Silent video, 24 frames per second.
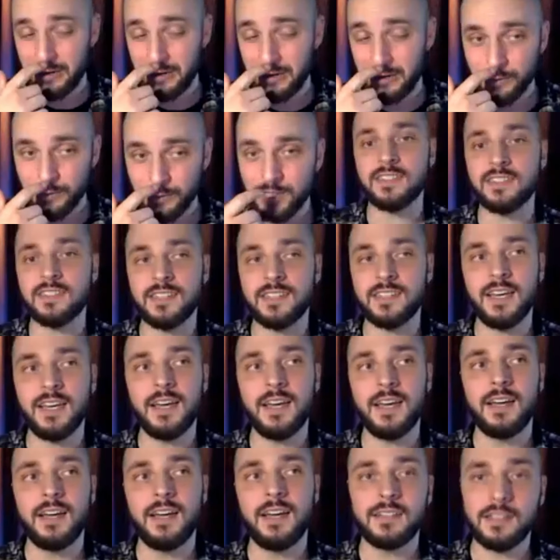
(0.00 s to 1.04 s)
to interview
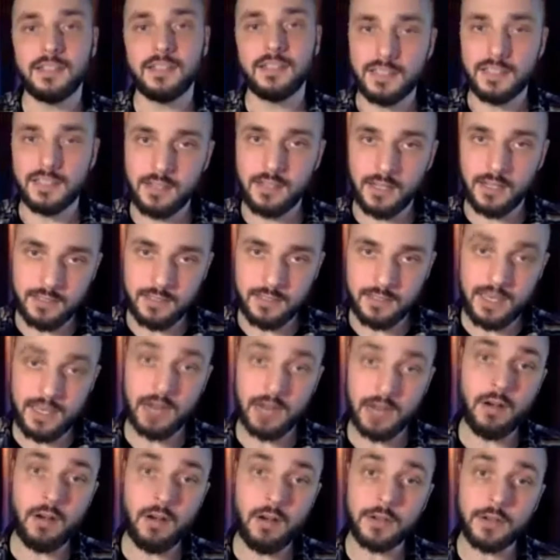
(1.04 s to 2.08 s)
specialists to
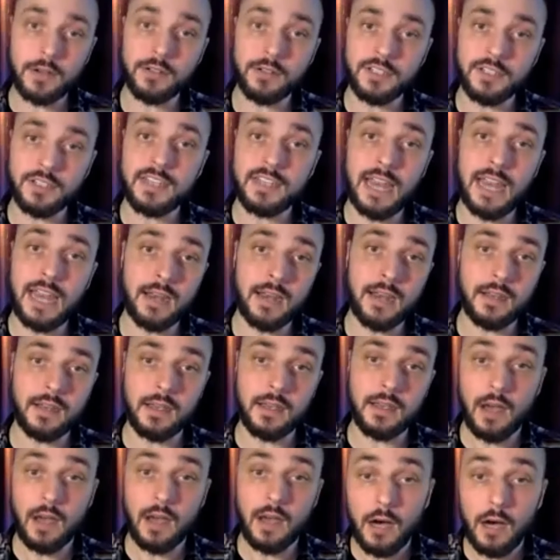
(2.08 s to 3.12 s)
discuss their
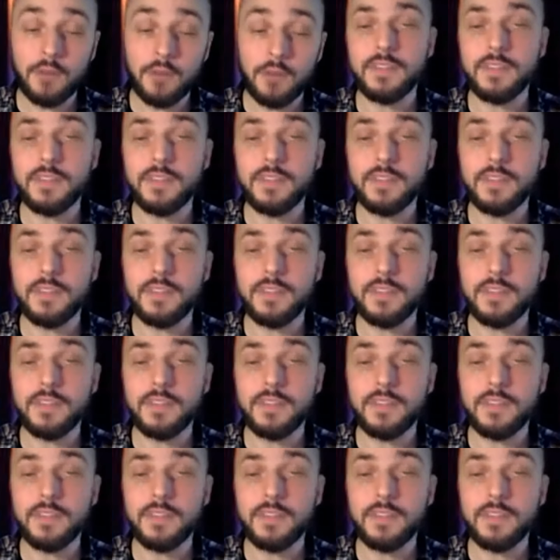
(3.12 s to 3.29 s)
understanding